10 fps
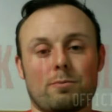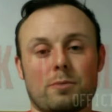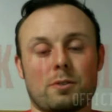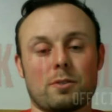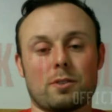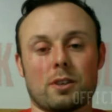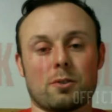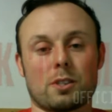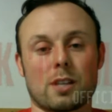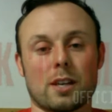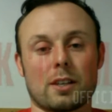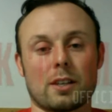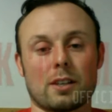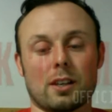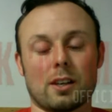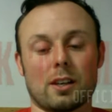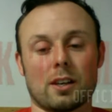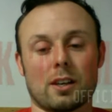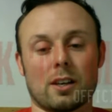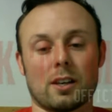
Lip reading: sighting in the